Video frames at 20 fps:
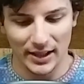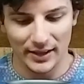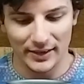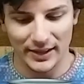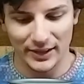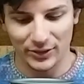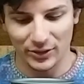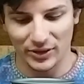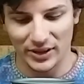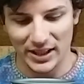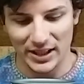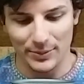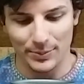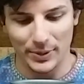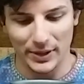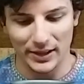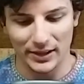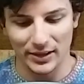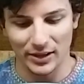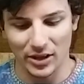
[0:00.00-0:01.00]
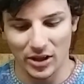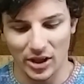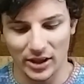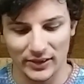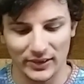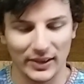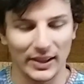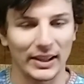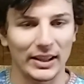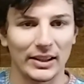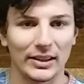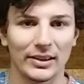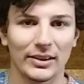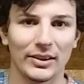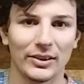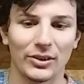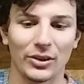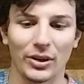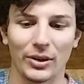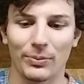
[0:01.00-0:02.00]
This will keep it locked in
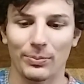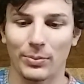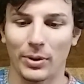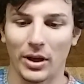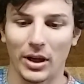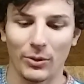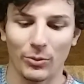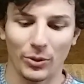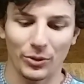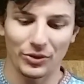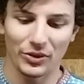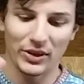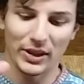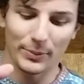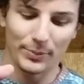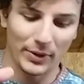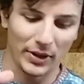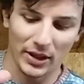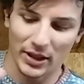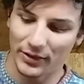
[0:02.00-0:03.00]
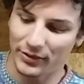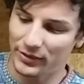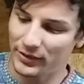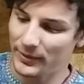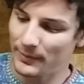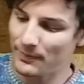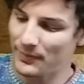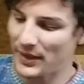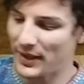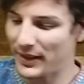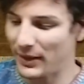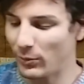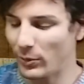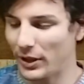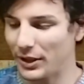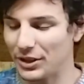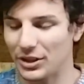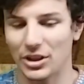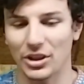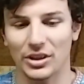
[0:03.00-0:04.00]
so the pot won't tip off. And then while
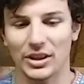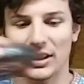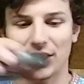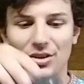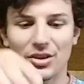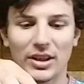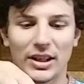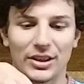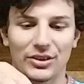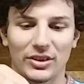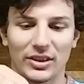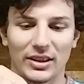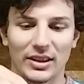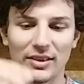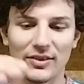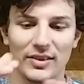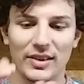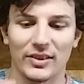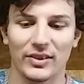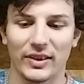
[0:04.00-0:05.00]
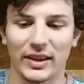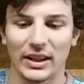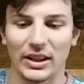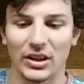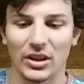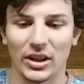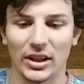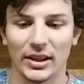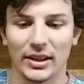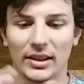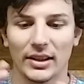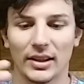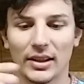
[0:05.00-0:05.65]
you're cooking, you can actually leave this thing on.